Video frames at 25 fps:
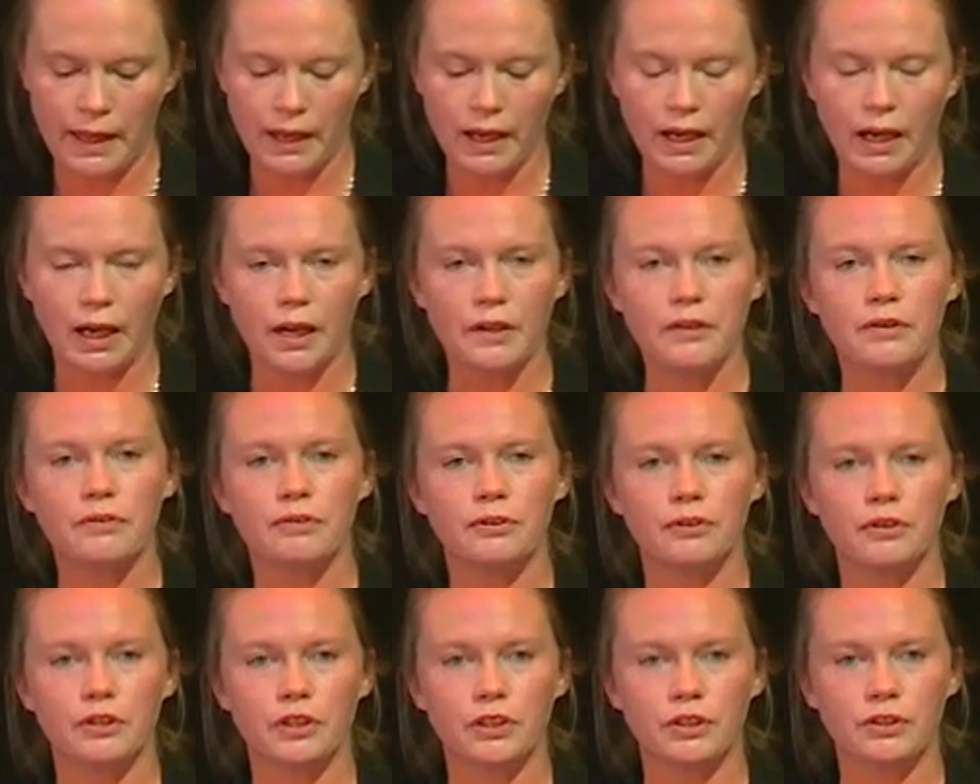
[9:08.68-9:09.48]
And
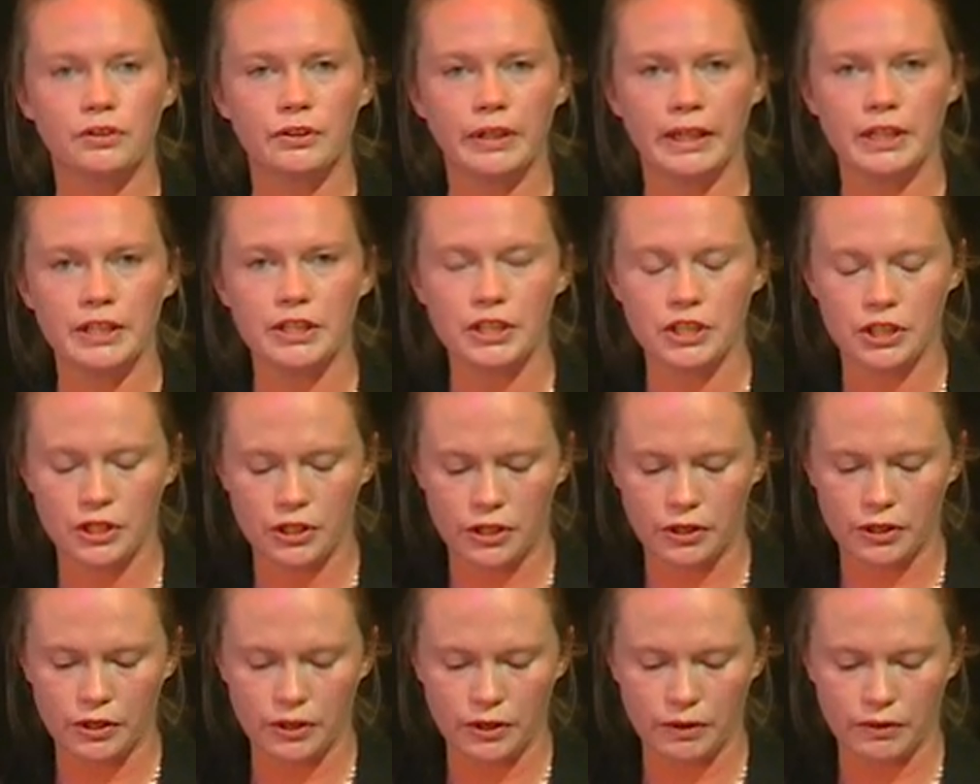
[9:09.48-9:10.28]
through the
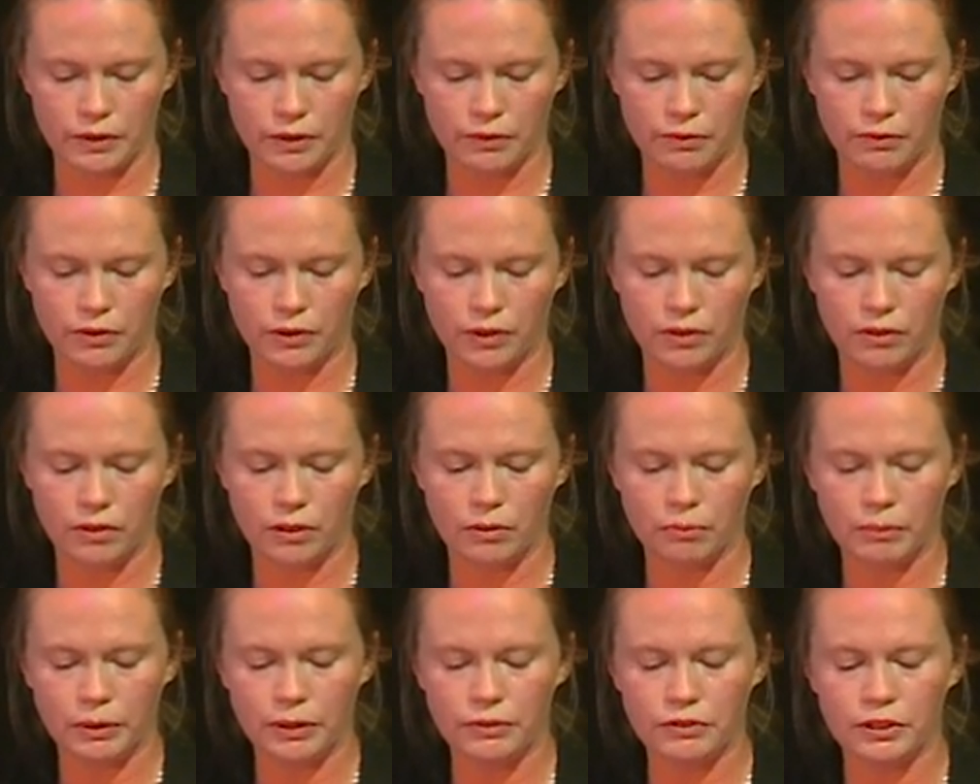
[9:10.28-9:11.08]
creation of the
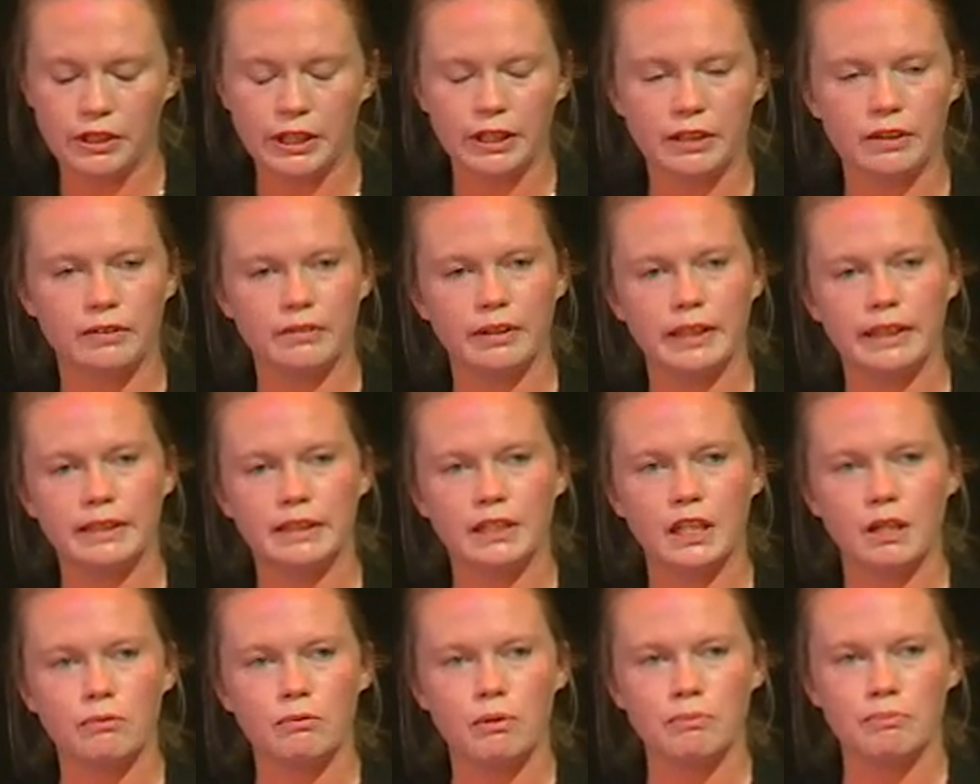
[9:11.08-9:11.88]
forum, we've
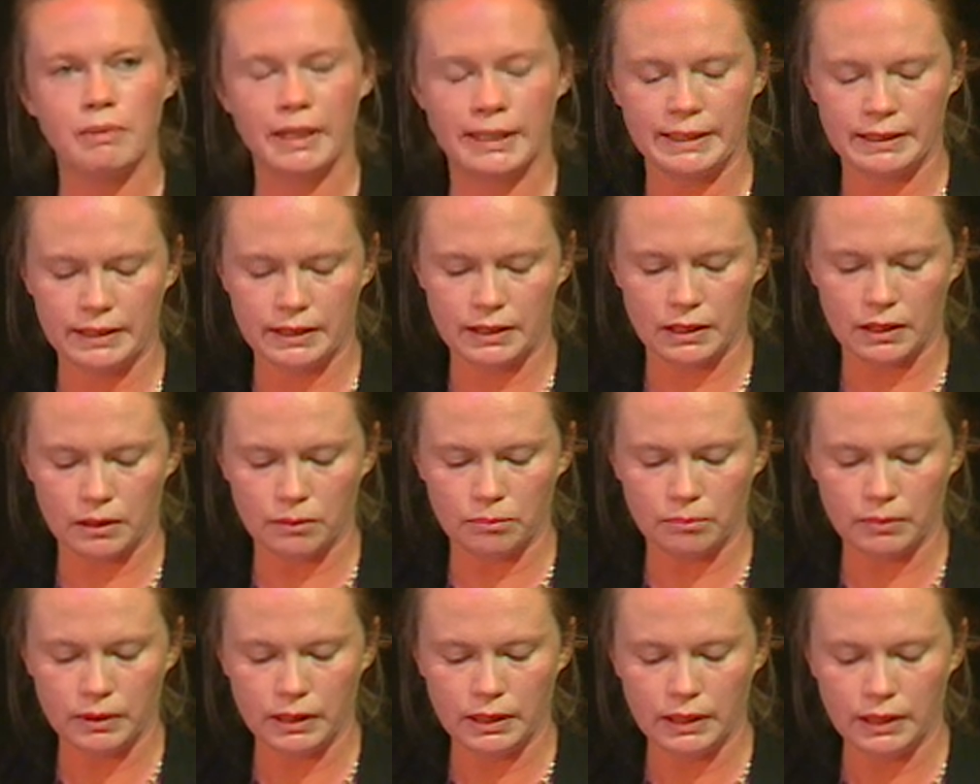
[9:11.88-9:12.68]
generated
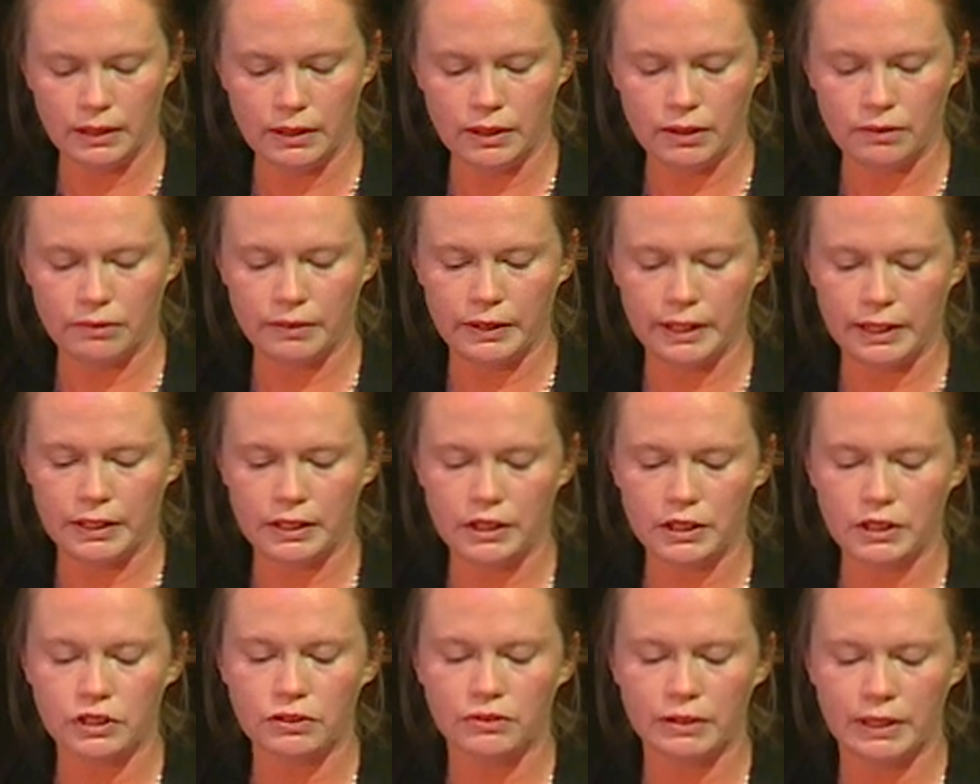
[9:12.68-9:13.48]
momentum for
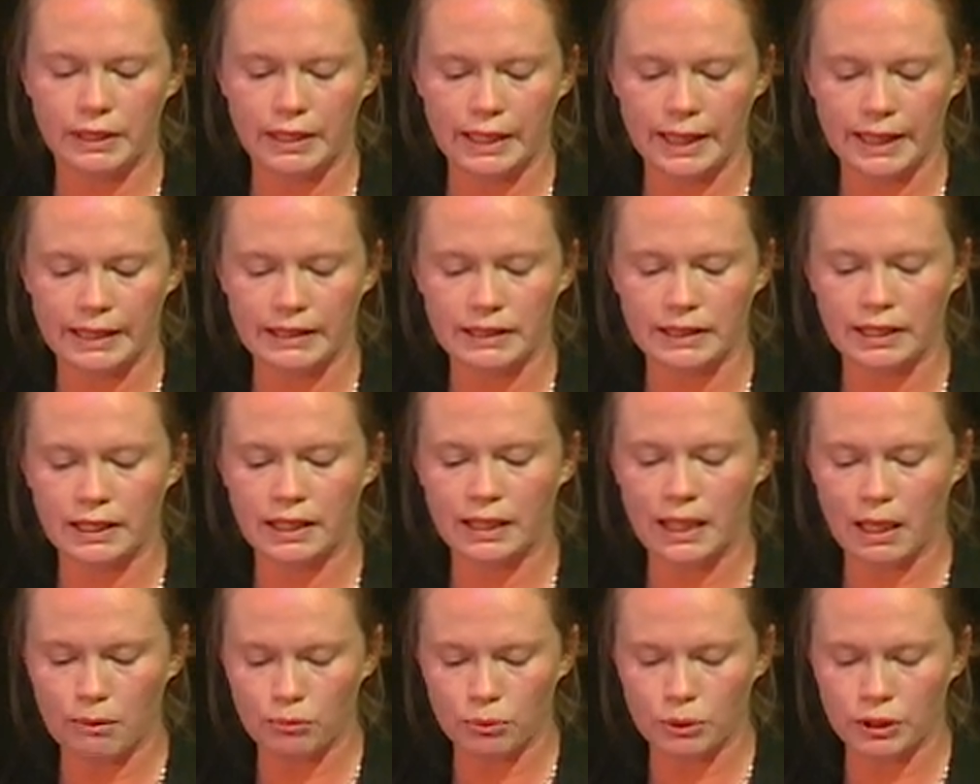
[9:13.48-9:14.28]
industry-led
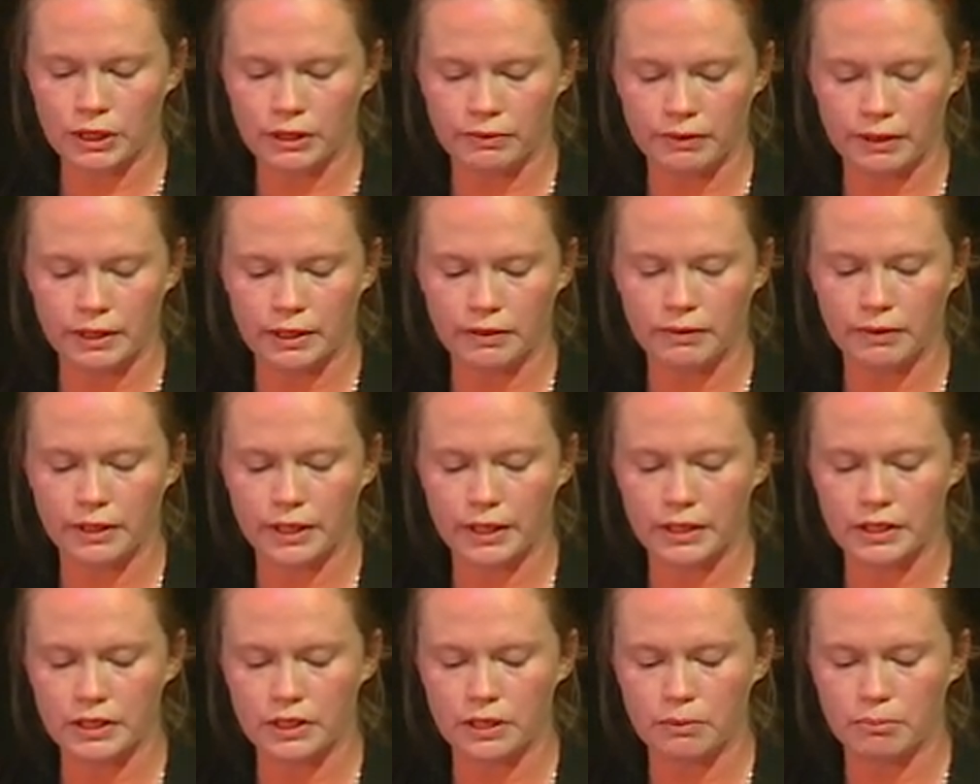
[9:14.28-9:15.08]
collaborative
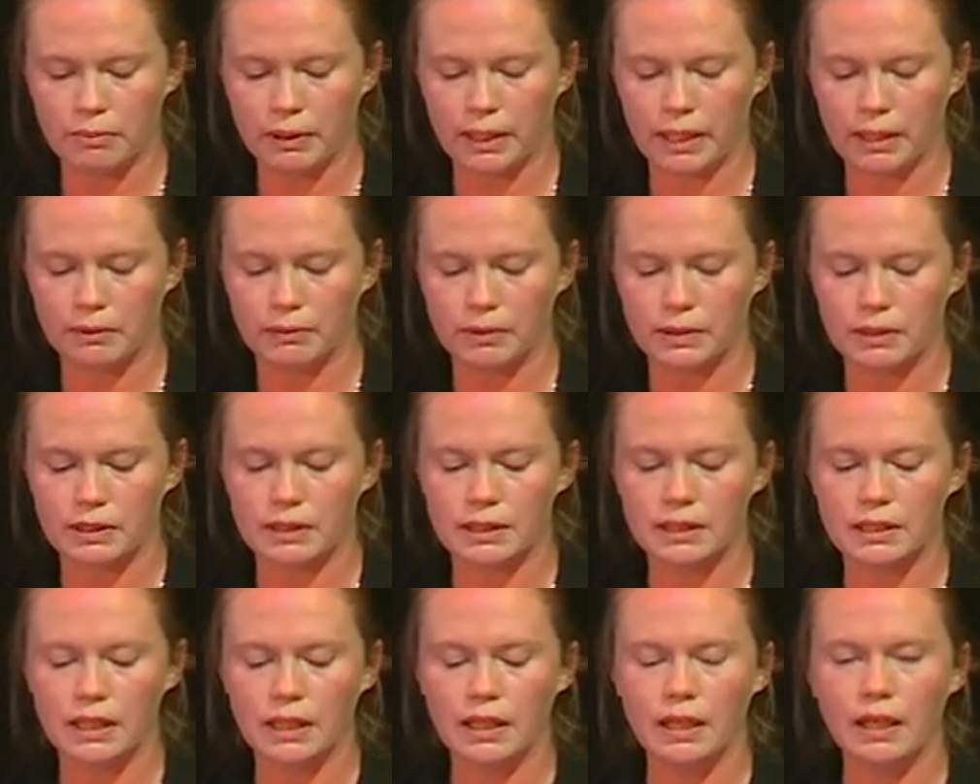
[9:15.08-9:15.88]
innovation in
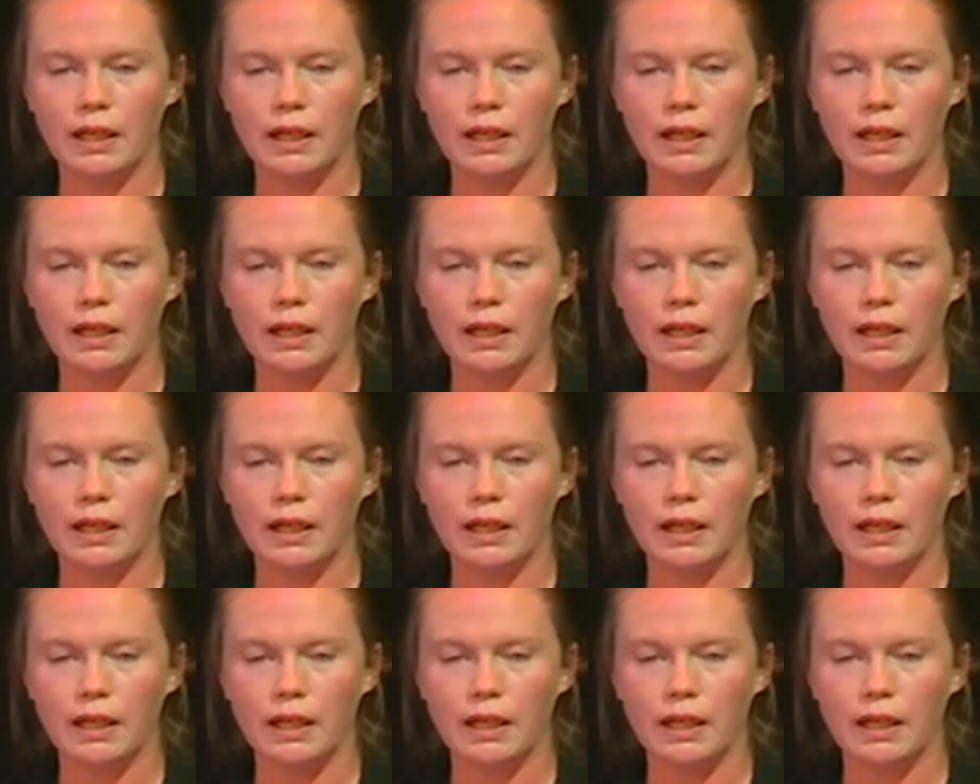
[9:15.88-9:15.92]
payments,